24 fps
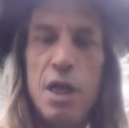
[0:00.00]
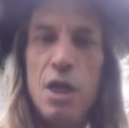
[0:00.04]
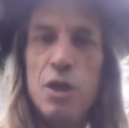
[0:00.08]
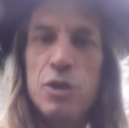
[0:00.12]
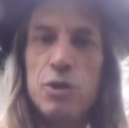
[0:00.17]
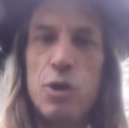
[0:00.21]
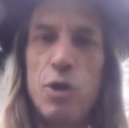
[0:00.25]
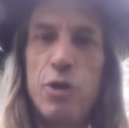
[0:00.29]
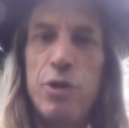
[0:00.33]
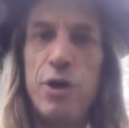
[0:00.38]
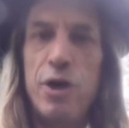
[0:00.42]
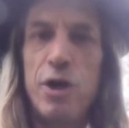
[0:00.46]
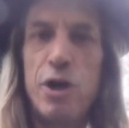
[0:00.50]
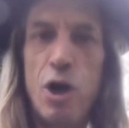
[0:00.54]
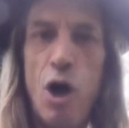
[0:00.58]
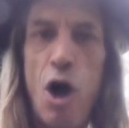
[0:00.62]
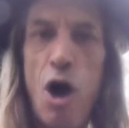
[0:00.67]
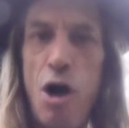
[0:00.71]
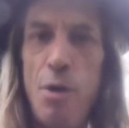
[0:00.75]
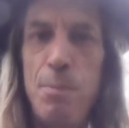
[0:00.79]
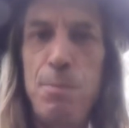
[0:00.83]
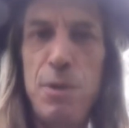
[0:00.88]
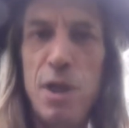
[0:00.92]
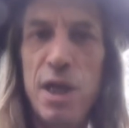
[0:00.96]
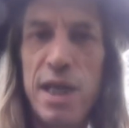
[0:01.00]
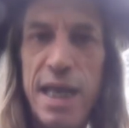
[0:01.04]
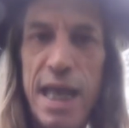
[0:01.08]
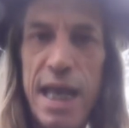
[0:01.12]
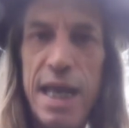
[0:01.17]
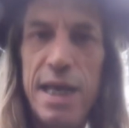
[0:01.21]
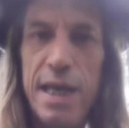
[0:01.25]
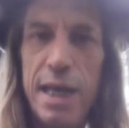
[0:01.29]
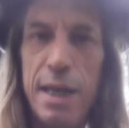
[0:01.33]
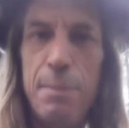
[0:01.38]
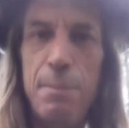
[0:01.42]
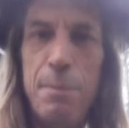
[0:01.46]
So they're
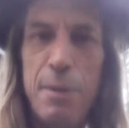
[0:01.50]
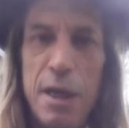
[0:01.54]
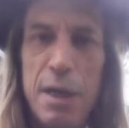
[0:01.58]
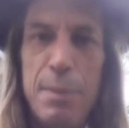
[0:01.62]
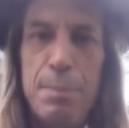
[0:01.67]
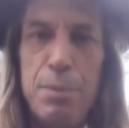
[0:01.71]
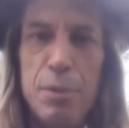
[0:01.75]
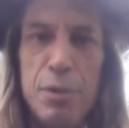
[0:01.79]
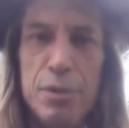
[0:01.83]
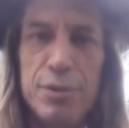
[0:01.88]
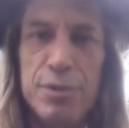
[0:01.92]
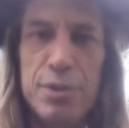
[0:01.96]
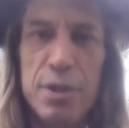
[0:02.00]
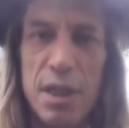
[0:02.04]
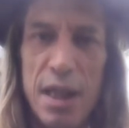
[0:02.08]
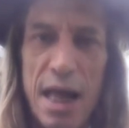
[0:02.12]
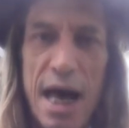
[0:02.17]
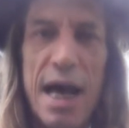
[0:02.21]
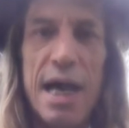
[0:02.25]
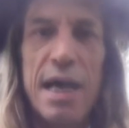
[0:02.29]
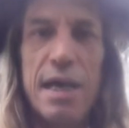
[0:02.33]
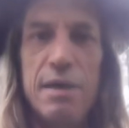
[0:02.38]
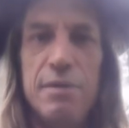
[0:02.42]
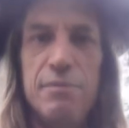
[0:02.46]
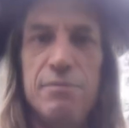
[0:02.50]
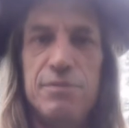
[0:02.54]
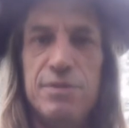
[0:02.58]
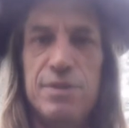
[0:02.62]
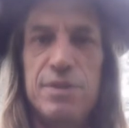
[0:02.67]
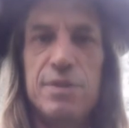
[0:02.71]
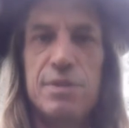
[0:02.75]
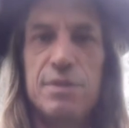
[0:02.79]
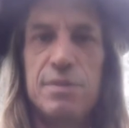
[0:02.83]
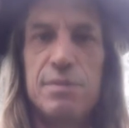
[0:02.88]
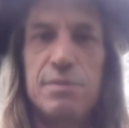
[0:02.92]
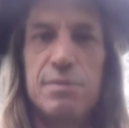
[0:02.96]
complicating people's lives.
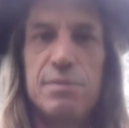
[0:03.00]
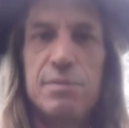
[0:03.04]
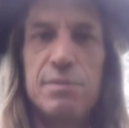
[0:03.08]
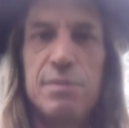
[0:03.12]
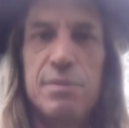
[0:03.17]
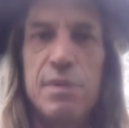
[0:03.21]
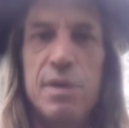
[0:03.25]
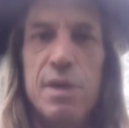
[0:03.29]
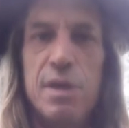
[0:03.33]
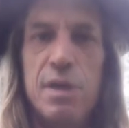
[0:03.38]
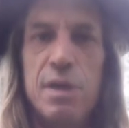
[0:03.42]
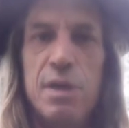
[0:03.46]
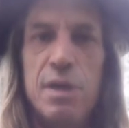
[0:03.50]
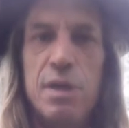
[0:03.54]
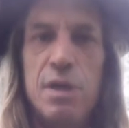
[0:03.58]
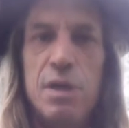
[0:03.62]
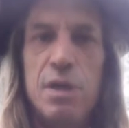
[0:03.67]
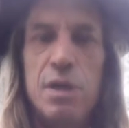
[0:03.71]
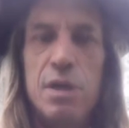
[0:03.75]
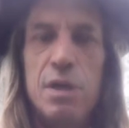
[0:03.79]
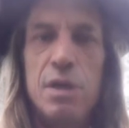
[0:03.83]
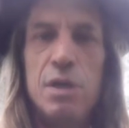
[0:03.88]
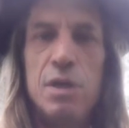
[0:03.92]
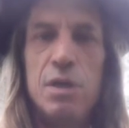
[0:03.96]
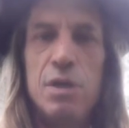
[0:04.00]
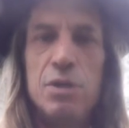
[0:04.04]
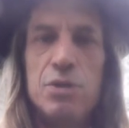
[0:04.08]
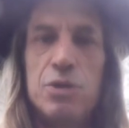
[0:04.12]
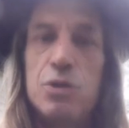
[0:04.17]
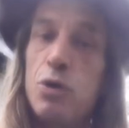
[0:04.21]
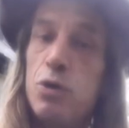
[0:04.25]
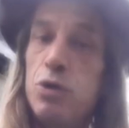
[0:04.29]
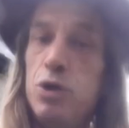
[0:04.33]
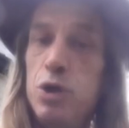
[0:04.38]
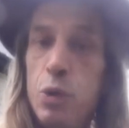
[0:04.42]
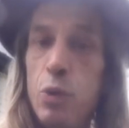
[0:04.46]

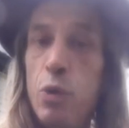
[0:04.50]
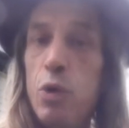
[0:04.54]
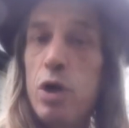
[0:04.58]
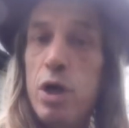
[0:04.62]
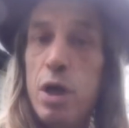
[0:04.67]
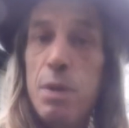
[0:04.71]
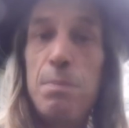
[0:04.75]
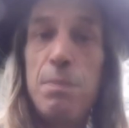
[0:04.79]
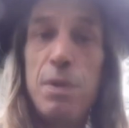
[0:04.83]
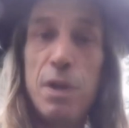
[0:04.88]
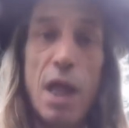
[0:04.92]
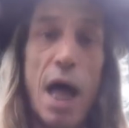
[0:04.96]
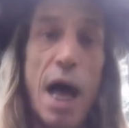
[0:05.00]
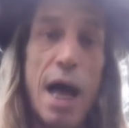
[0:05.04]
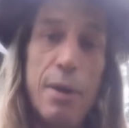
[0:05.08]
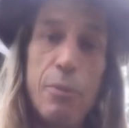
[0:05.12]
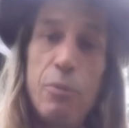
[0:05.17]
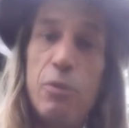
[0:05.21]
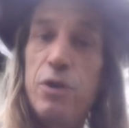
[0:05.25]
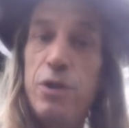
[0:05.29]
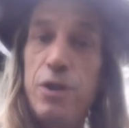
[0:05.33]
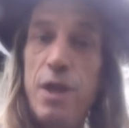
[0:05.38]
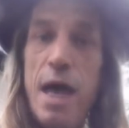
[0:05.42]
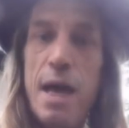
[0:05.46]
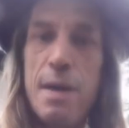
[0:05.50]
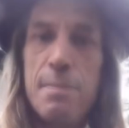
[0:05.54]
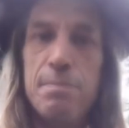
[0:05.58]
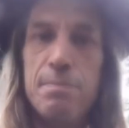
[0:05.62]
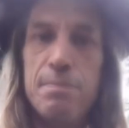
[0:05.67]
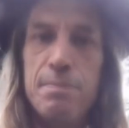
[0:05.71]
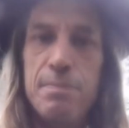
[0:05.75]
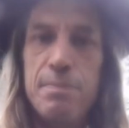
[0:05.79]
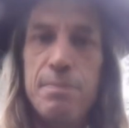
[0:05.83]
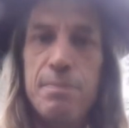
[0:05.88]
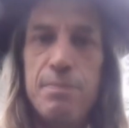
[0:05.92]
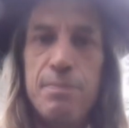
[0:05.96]
So you will comply with them
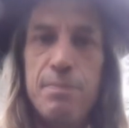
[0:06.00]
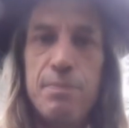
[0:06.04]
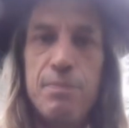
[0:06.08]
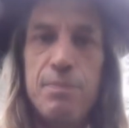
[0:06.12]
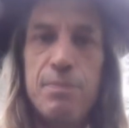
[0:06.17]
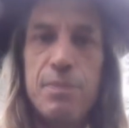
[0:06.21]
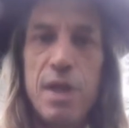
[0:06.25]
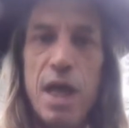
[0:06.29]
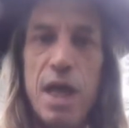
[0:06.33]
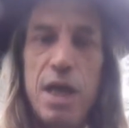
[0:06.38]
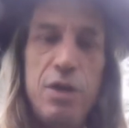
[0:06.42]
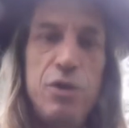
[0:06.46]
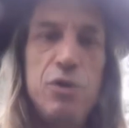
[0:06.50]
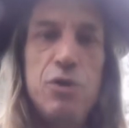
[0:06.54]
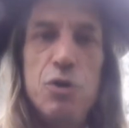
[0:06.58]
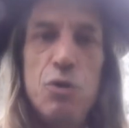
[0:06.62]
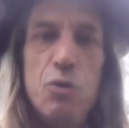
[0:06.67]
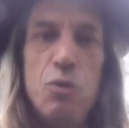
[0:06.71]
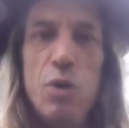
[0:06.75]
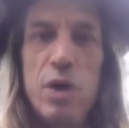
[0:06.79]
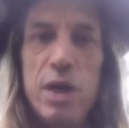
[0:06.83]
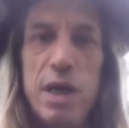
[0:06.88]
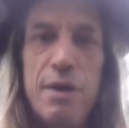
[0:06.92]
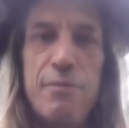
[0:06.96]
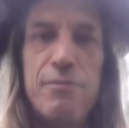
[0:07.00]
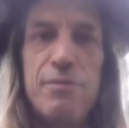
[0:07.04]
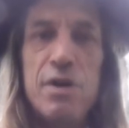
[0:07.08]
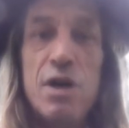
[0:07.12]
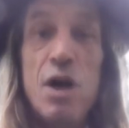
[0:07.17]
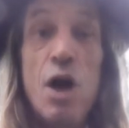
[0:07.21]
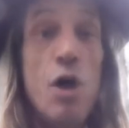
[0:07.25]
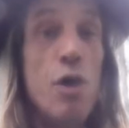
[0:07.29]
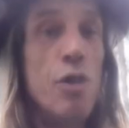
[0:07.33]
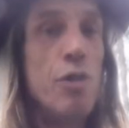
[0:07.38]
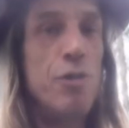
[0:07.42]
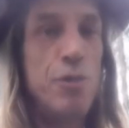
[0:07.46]
and do whatever
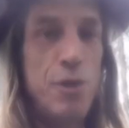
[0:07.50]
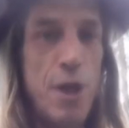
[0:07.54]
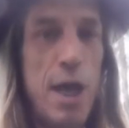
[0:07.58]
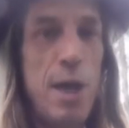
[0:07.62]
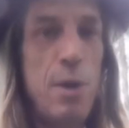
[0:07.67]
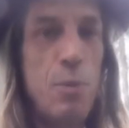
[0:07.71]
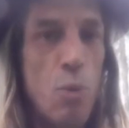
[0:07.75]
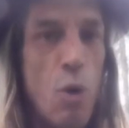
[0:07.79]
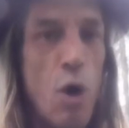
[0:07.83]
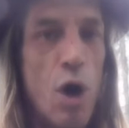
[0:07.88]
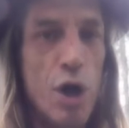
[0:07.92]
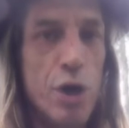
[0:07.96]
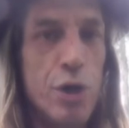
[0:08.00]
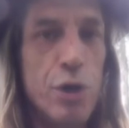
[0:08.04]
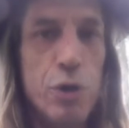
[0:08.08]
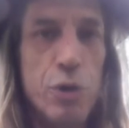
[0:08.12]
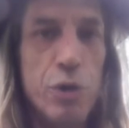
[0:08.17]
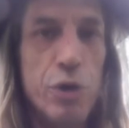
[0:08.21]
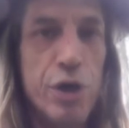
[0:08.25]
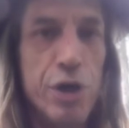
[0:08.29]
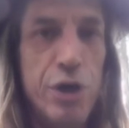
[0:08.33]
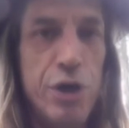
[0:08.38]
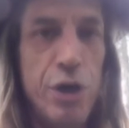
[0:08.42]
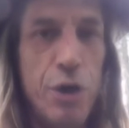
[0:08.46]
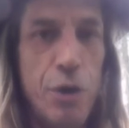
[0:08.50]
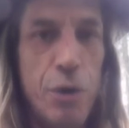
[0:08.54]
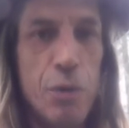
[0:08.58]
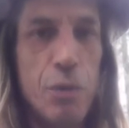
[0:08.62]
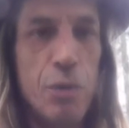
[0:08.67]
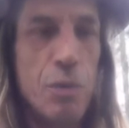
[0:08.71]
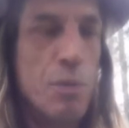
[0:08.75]
they want you to do.